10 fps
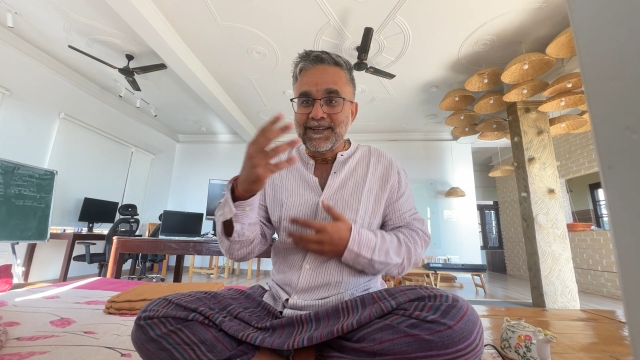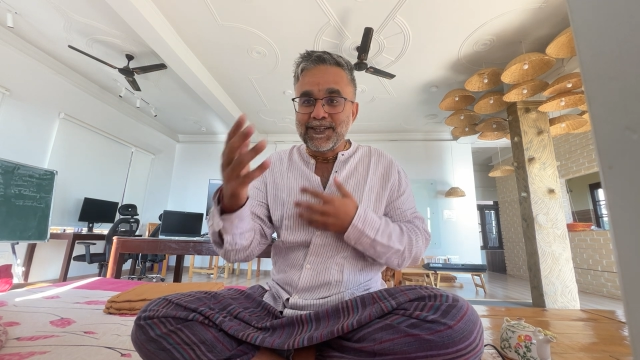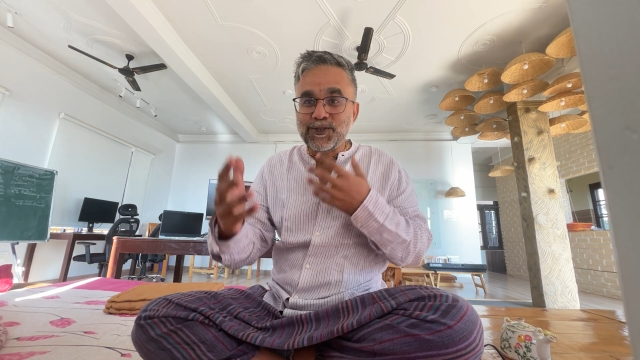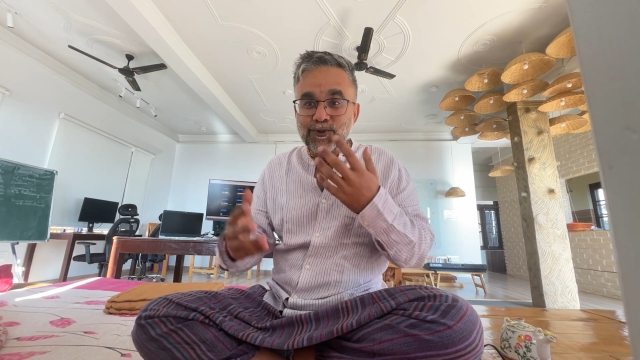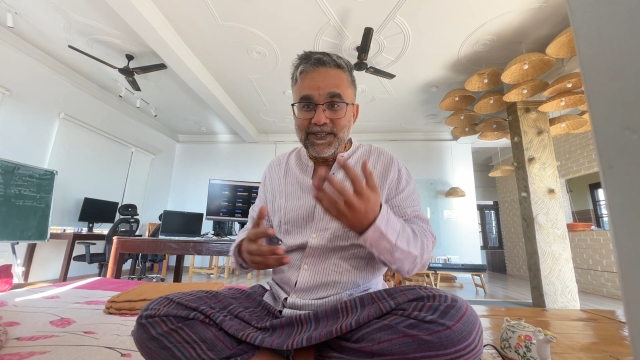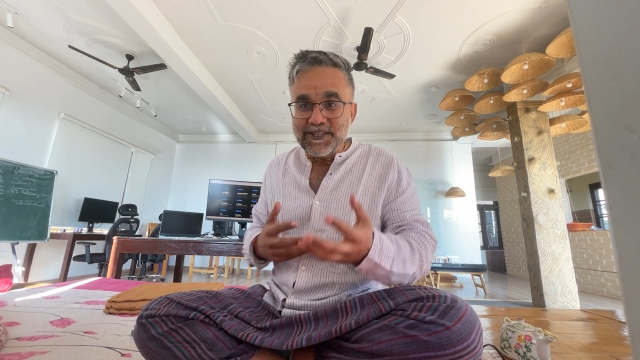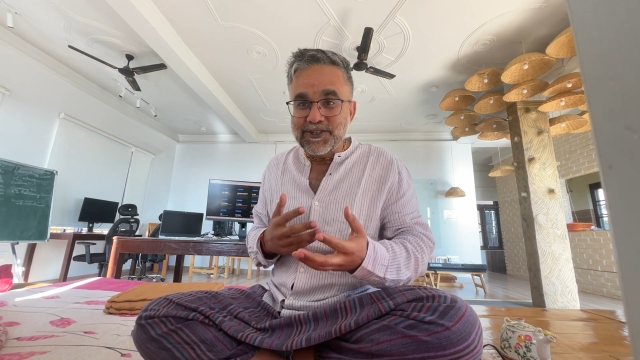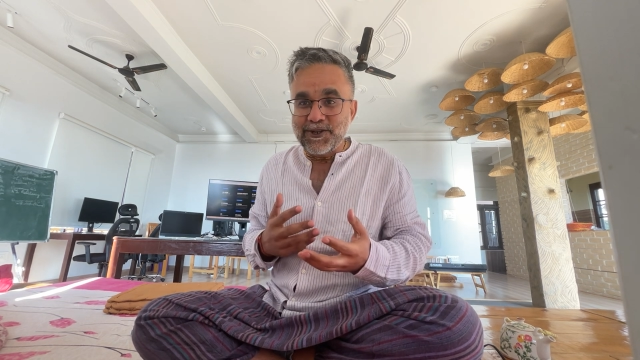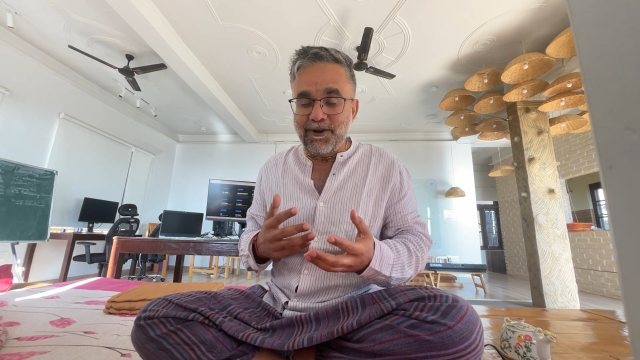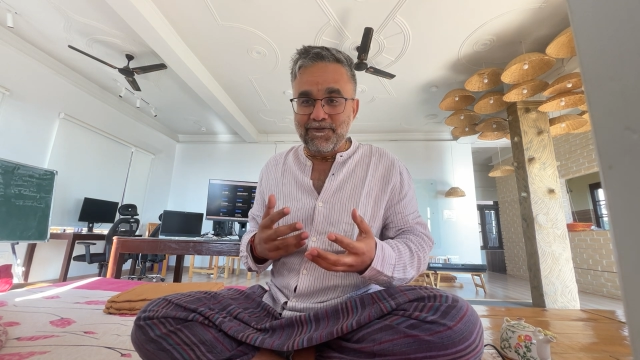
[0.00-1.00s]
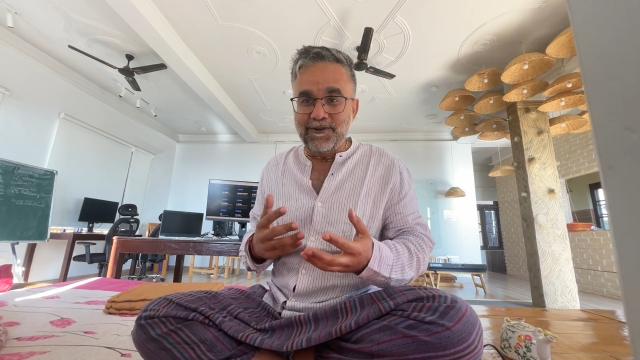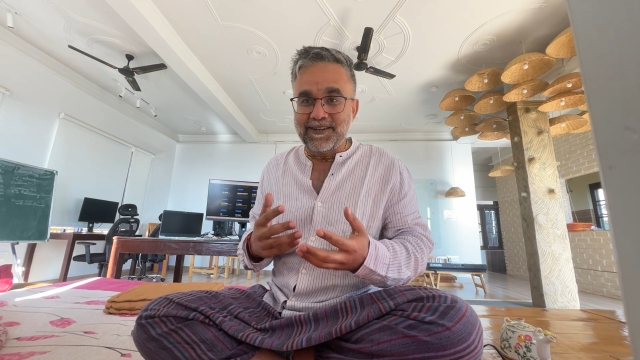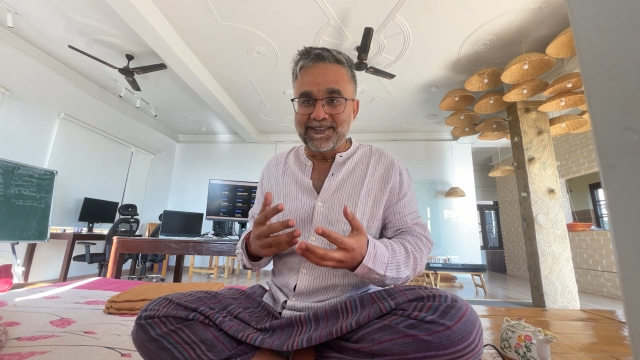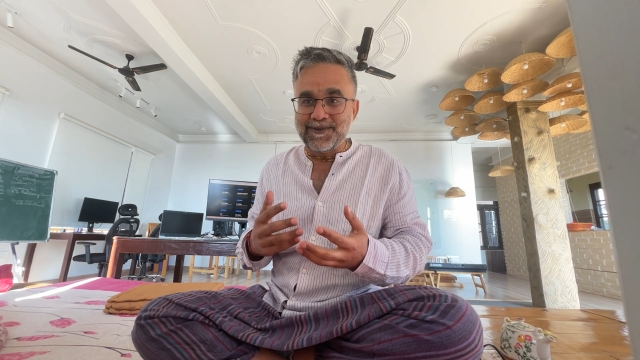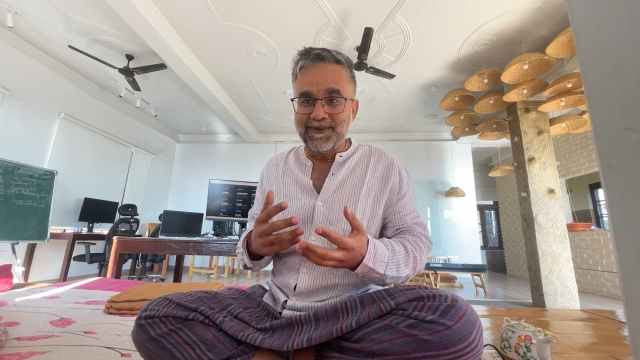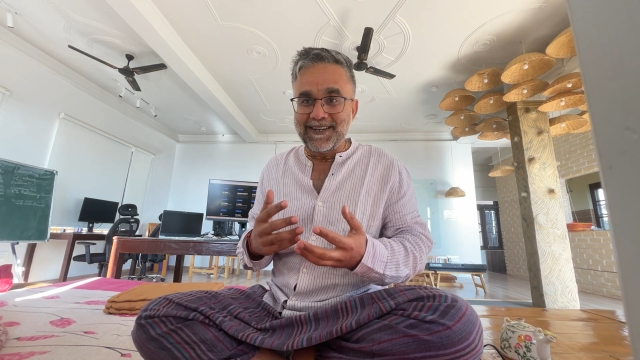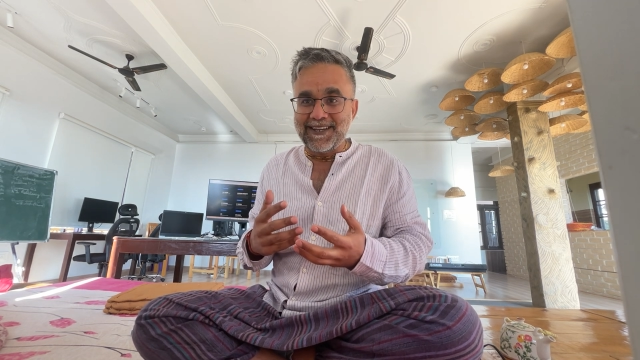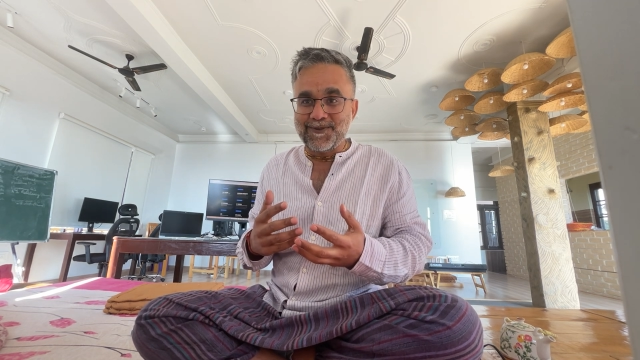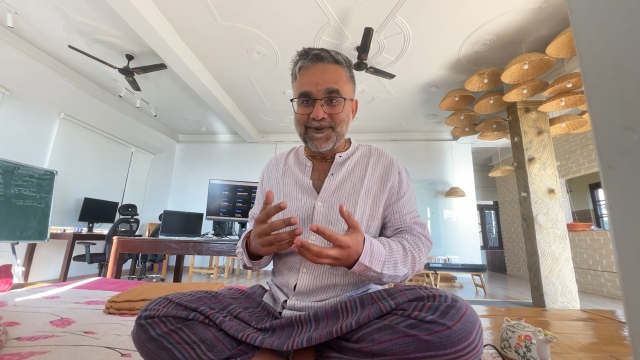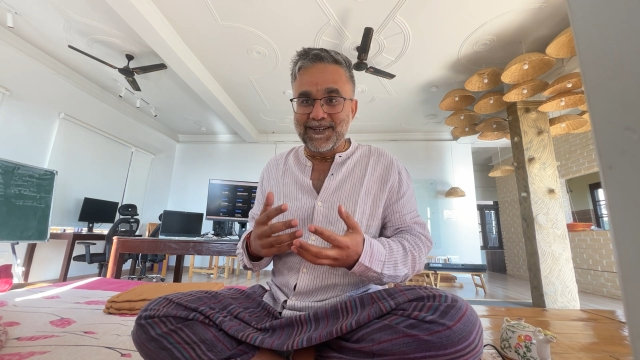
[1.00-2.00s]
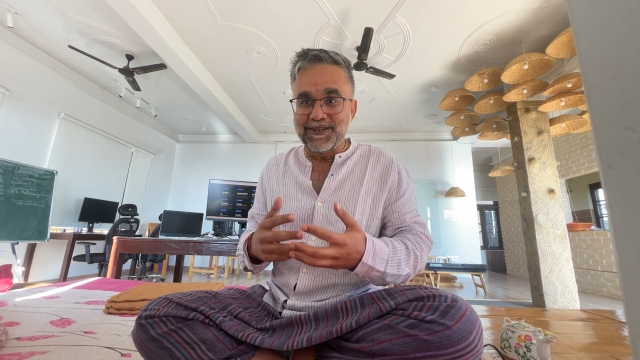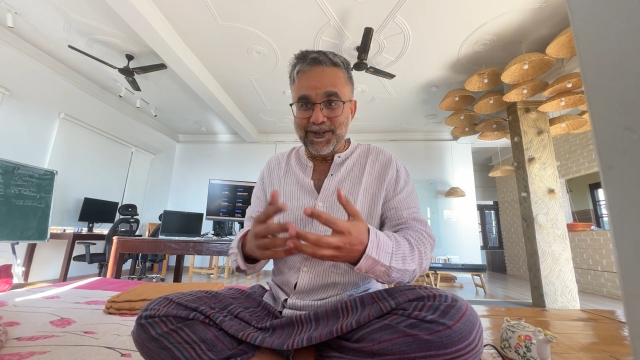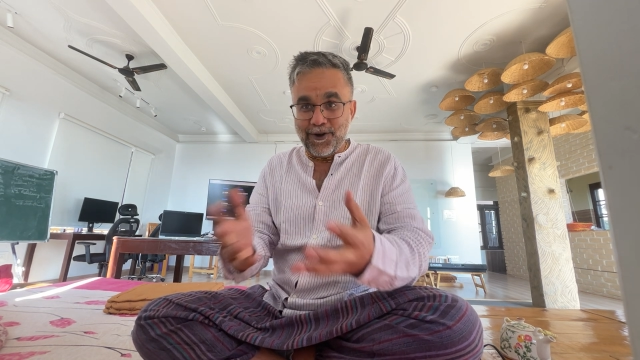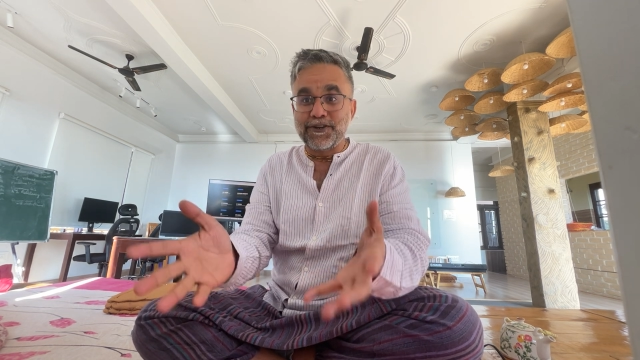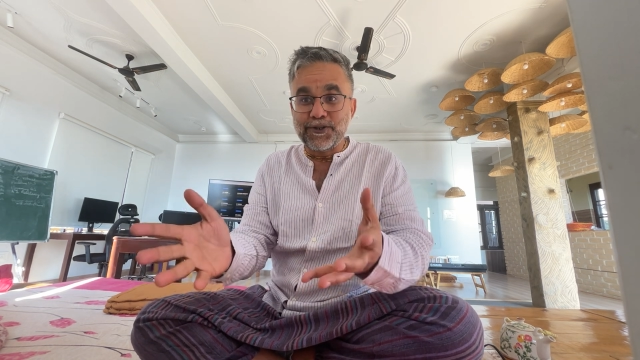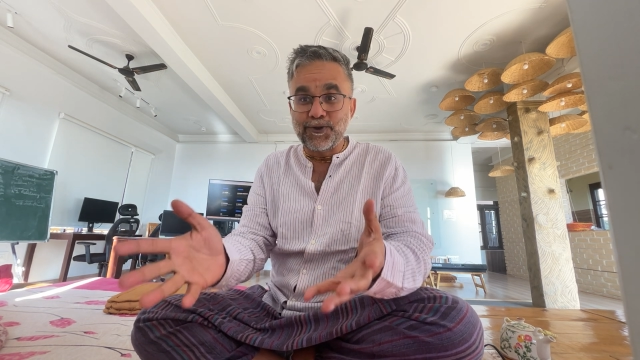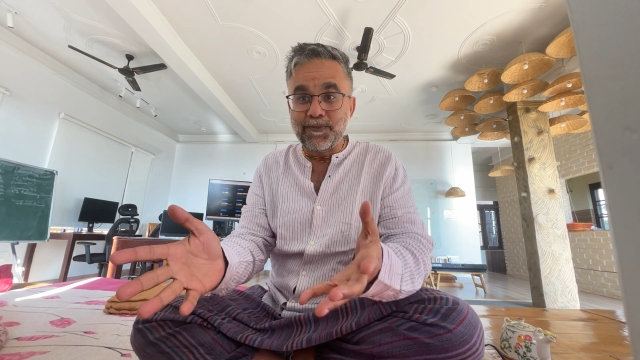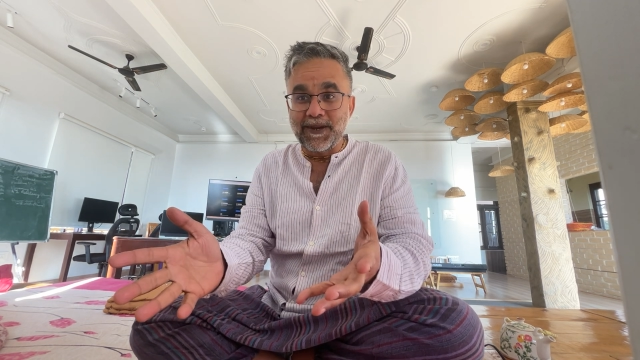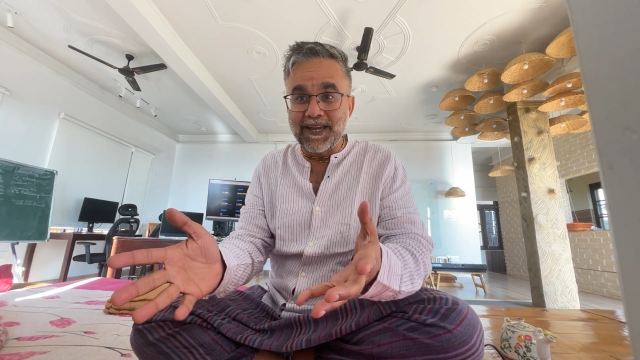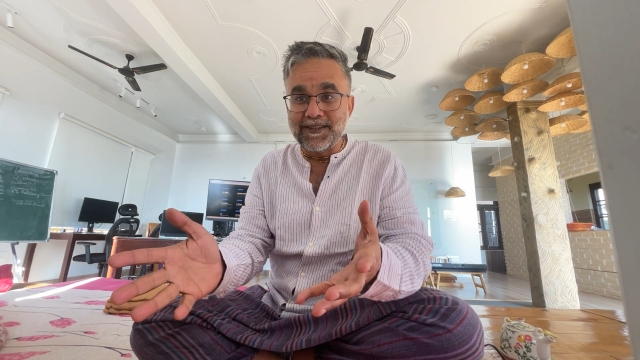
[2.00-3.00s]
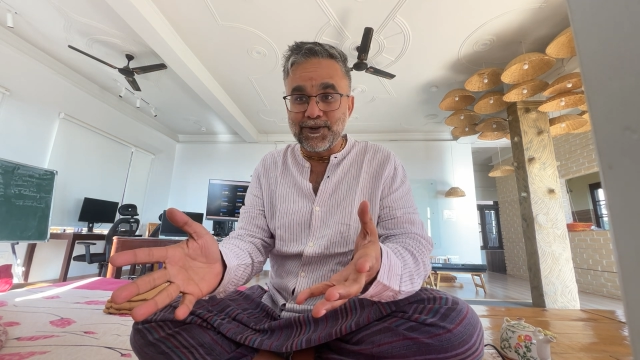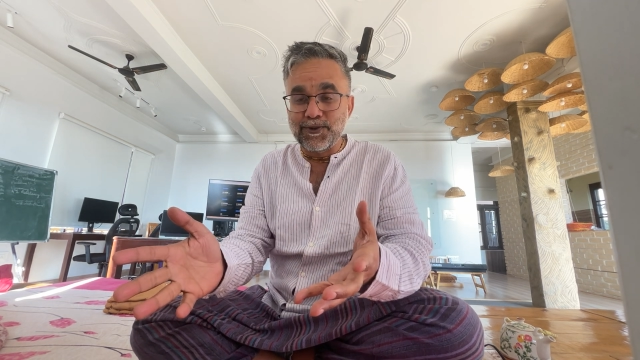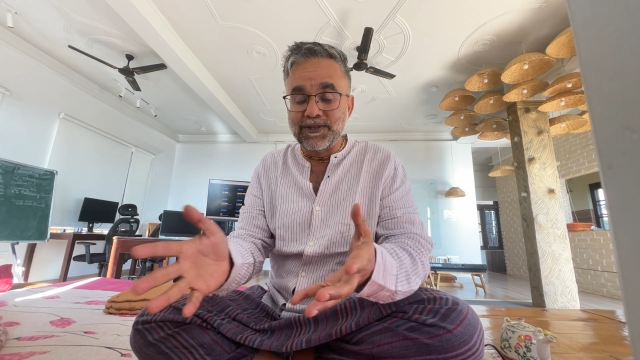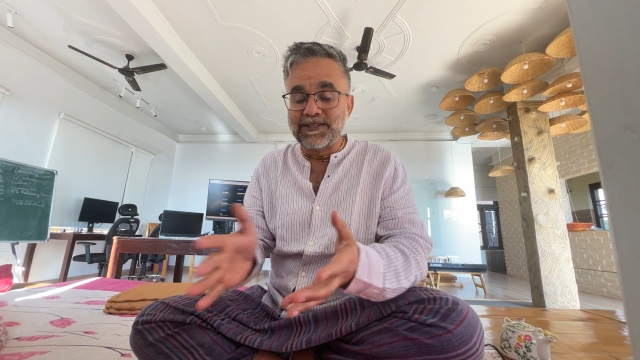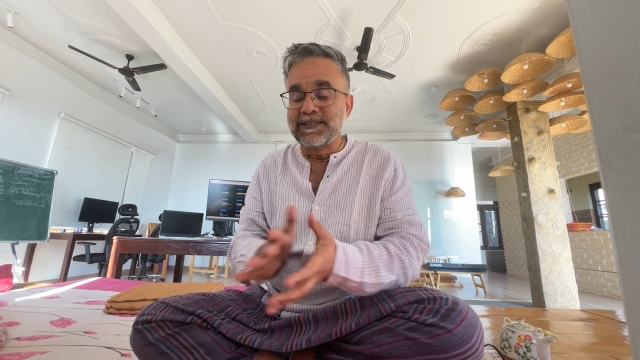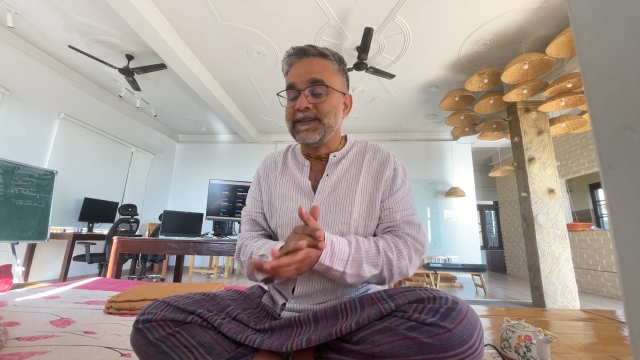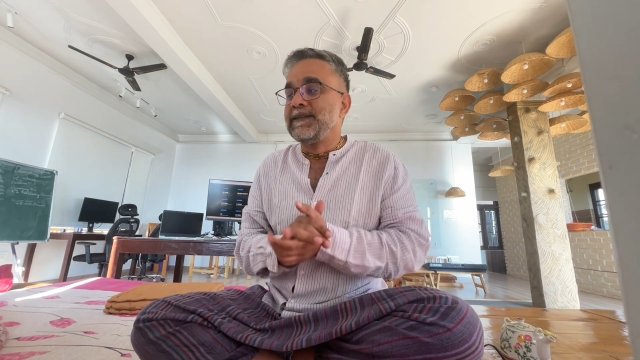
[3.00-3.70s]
usage of your customer as well in order to apply the rules.